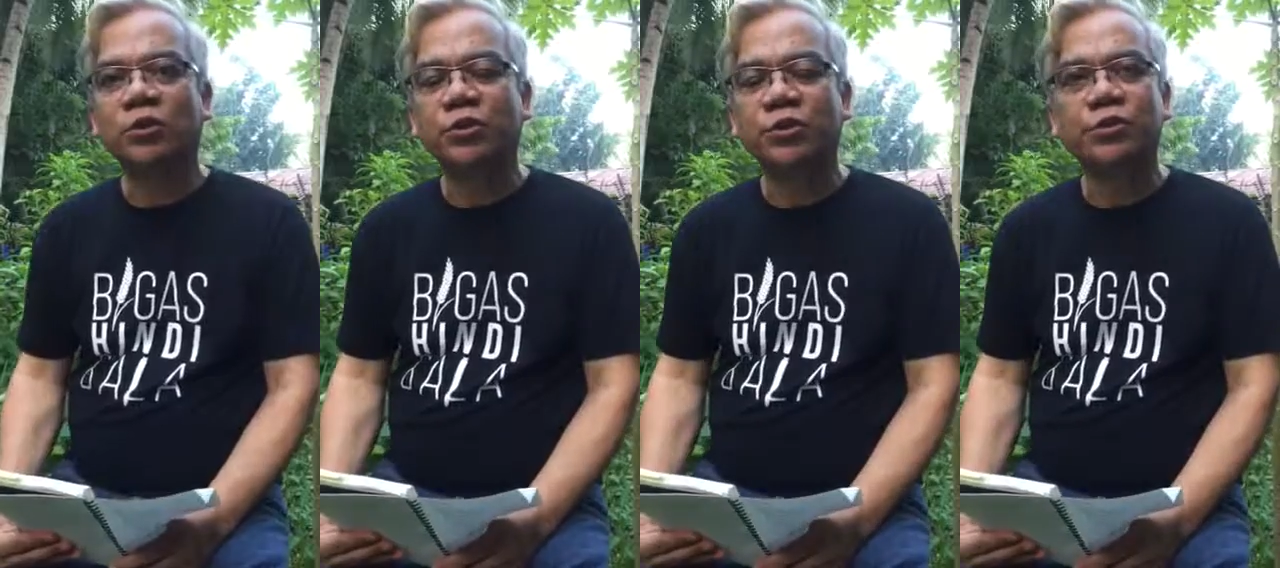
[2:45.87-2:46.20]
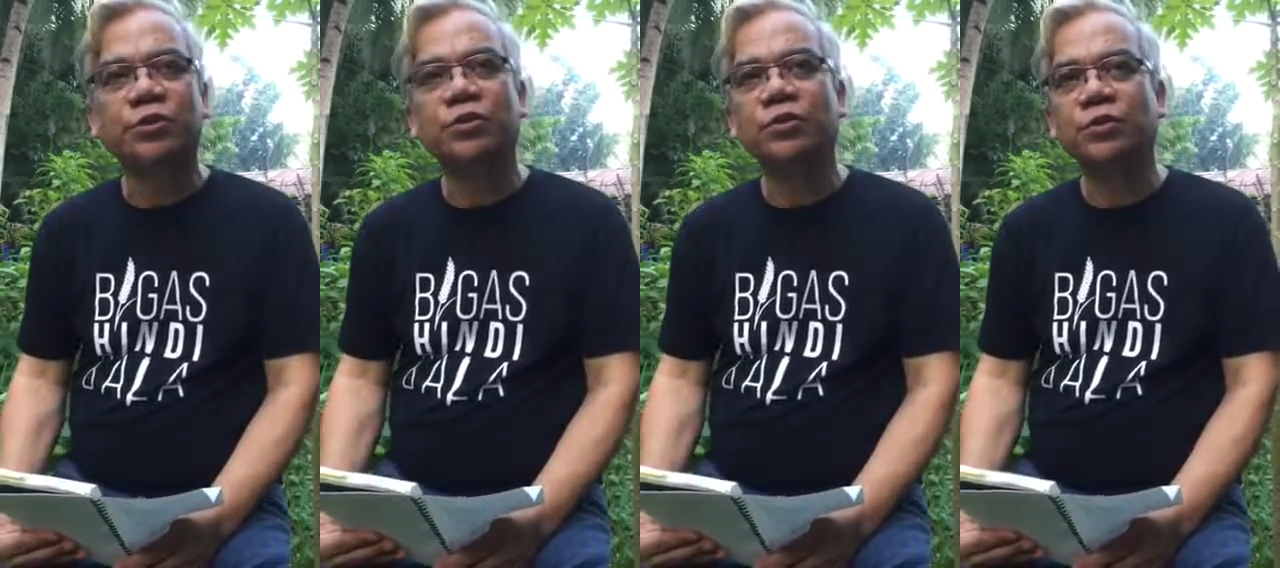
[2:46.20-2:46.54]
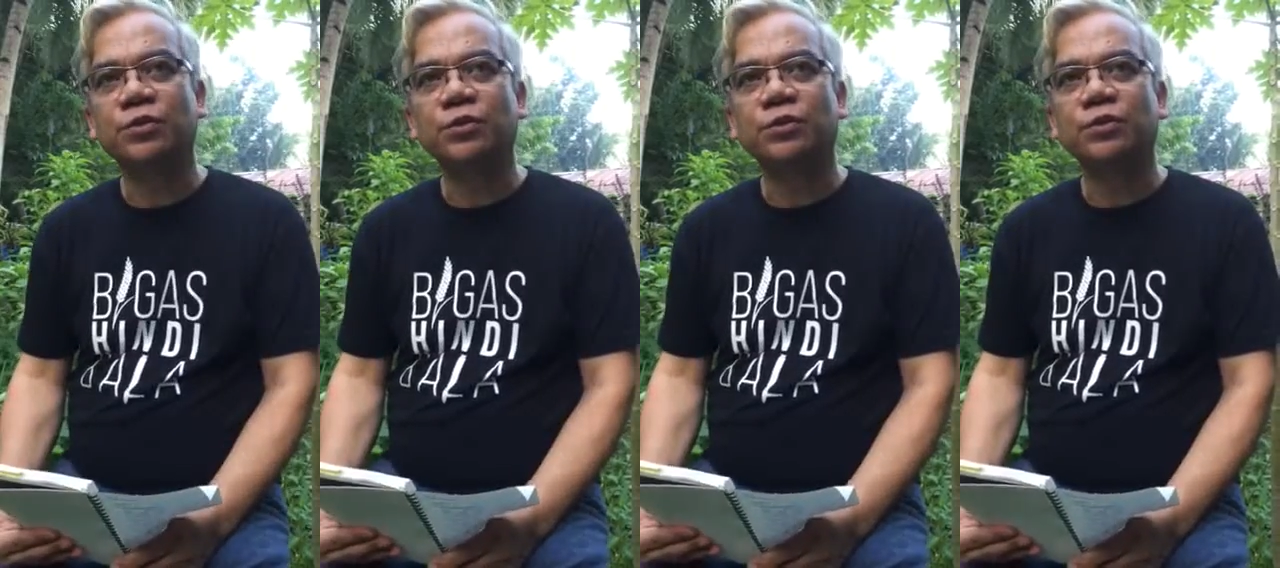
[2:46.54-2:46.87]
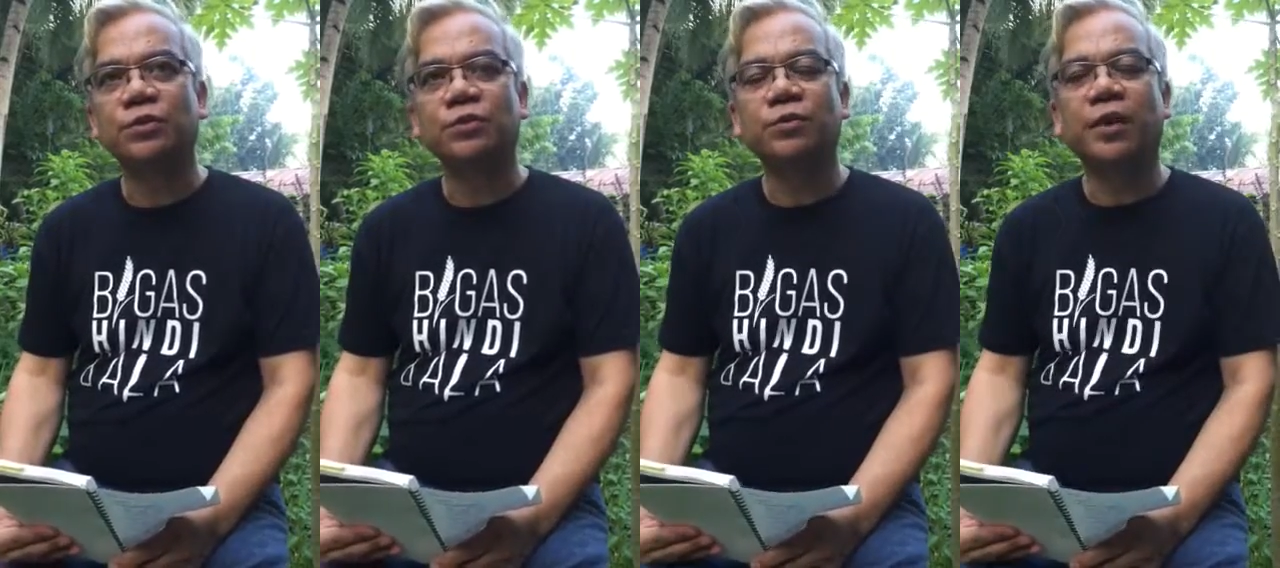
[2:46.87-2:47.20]
to
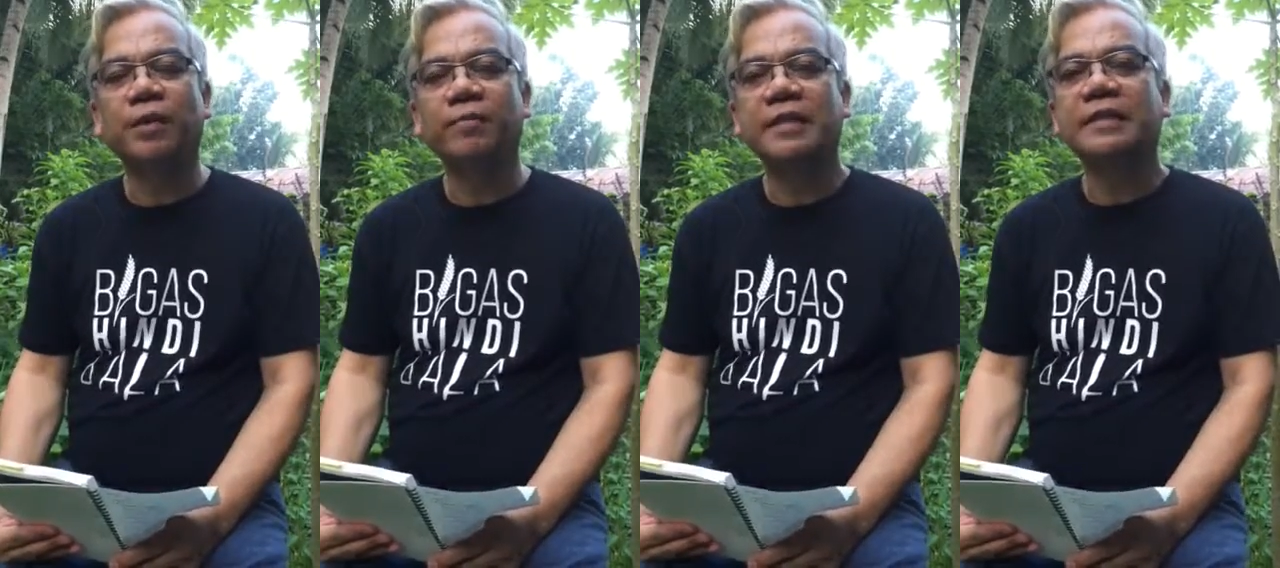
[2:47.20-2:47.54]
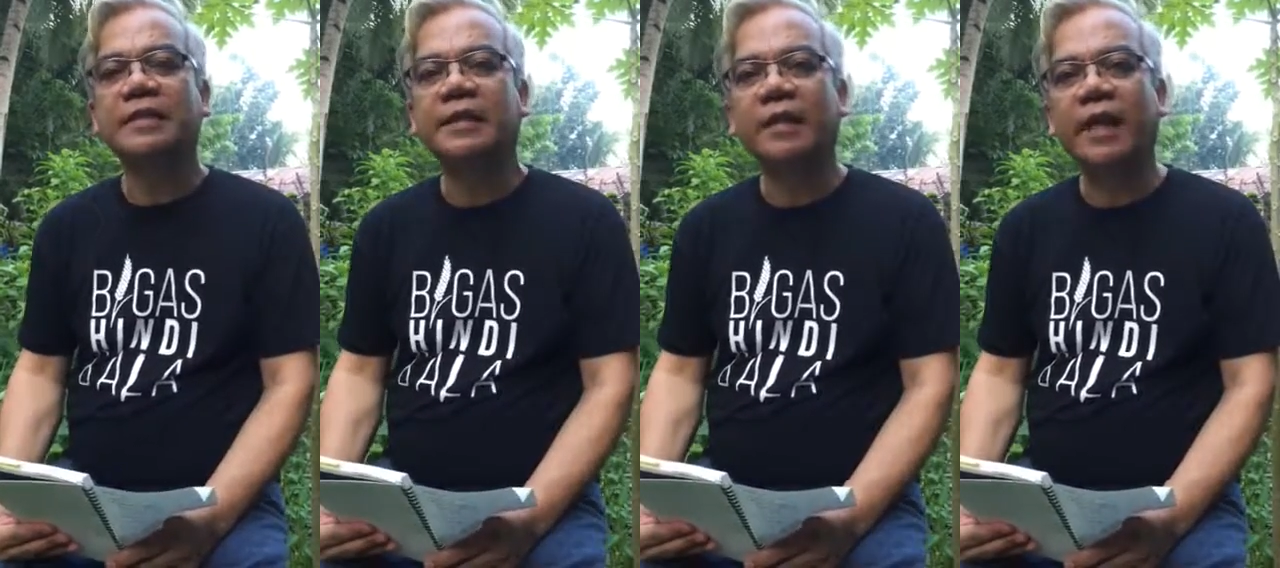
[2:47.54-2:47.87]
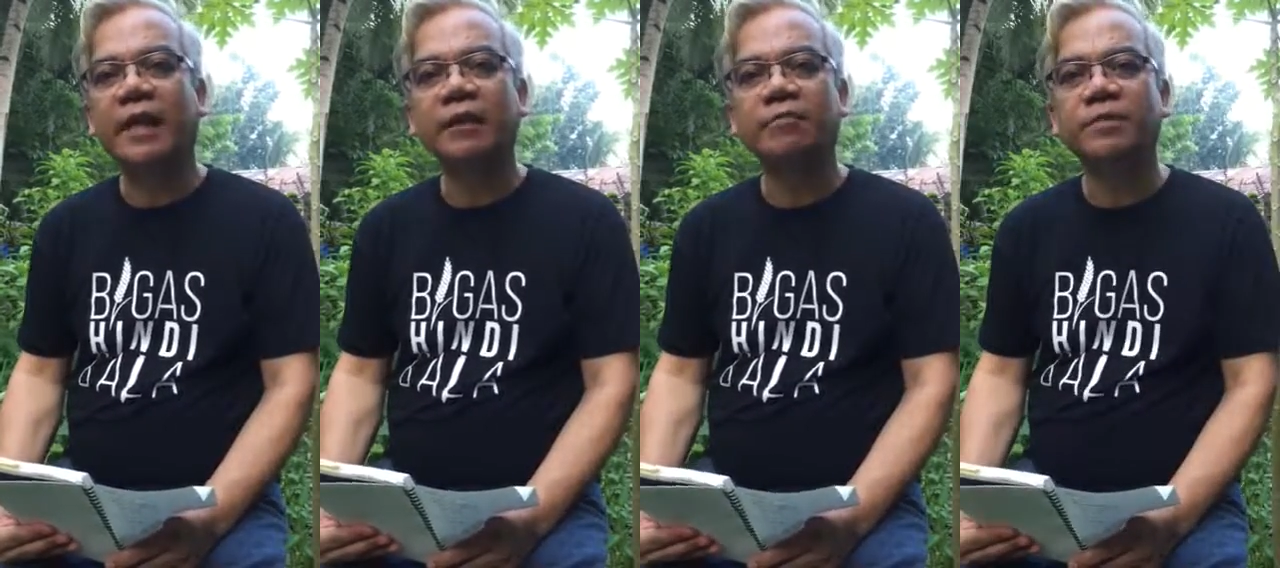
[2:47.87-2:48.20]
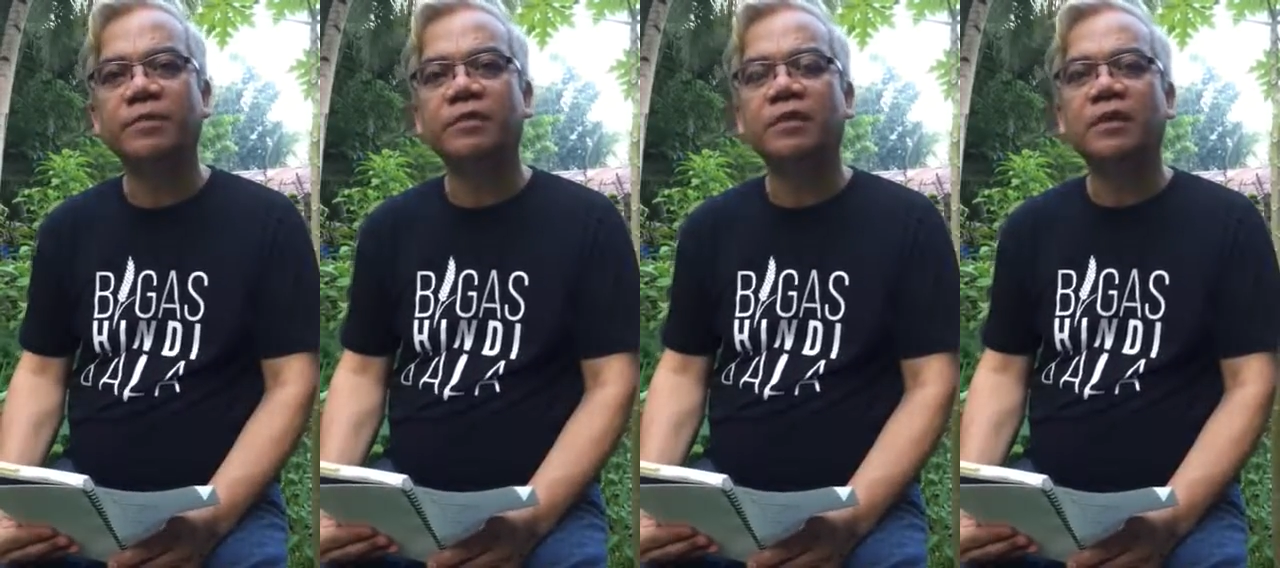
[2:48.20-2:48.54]
have decent
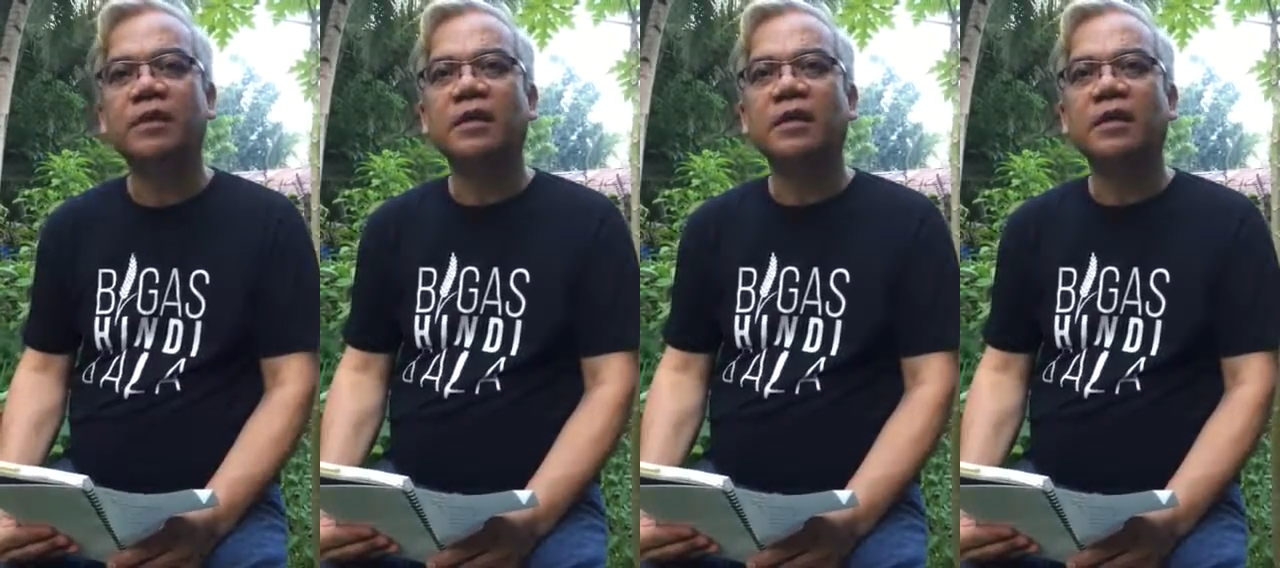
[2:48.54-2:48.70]
lives,